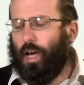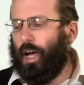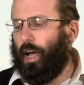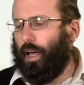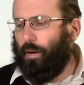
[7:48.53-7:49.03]

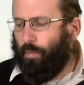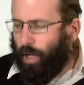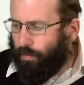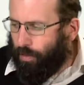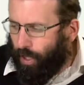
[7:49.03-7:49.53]
And we
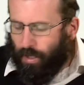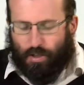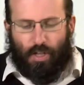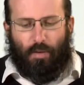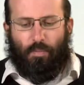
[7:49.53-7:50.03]
have to thank
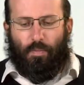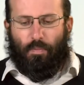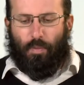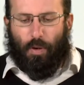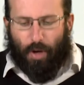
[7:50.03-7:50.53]
Hashem
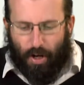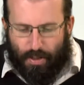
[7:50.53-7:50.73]
that we are